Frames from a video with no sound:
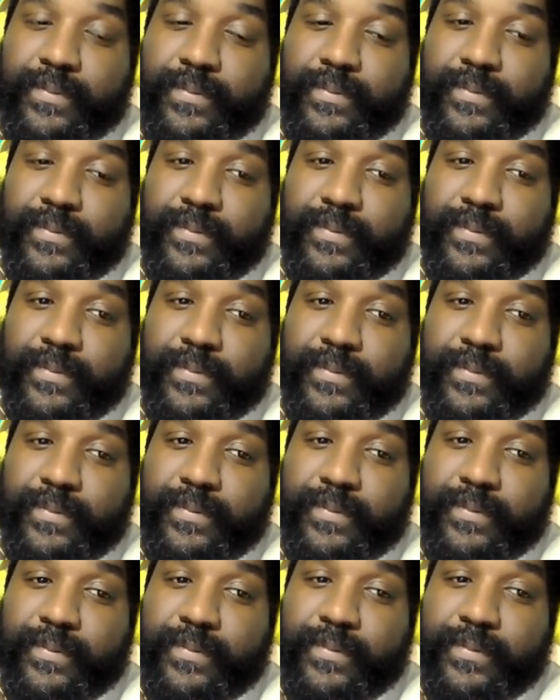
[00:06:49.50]

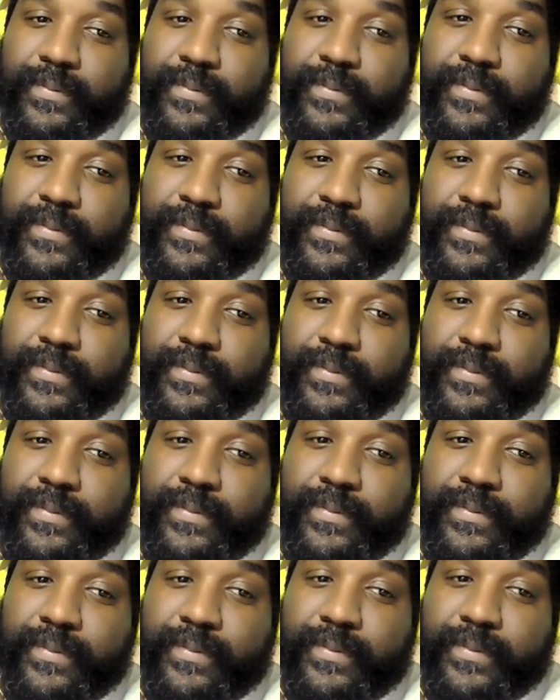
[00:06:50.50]

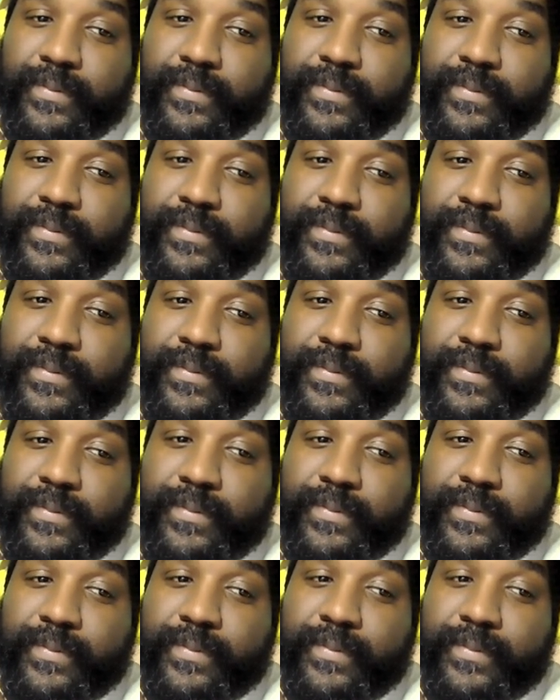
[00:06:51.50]

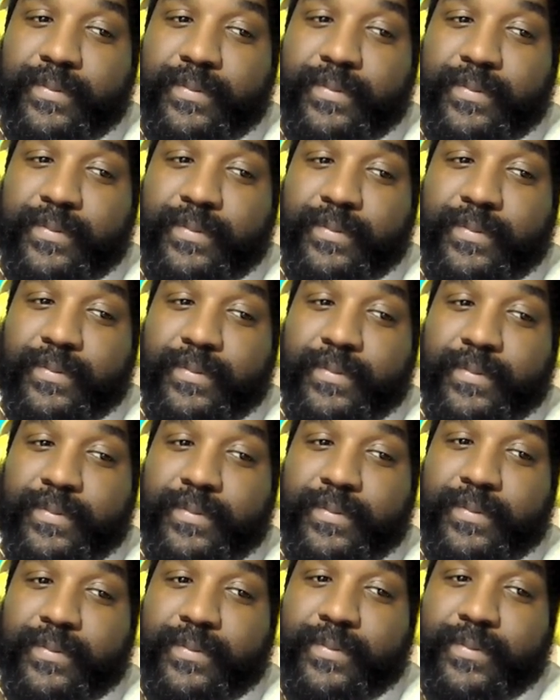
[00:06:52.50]

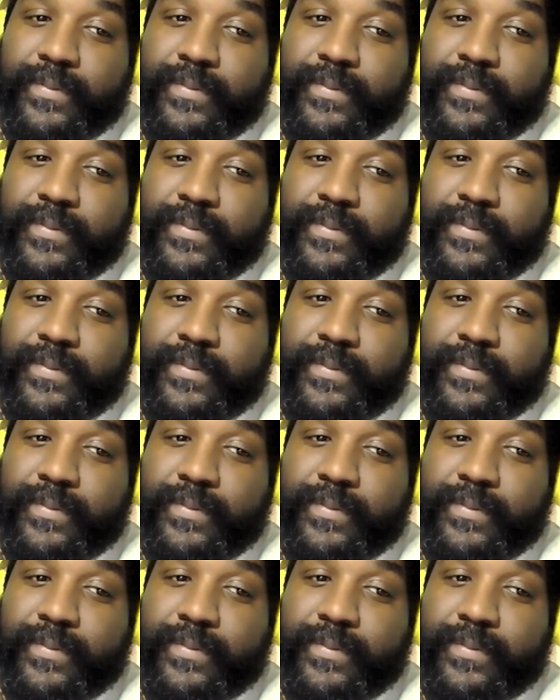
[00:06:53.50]
The person shown says nothing.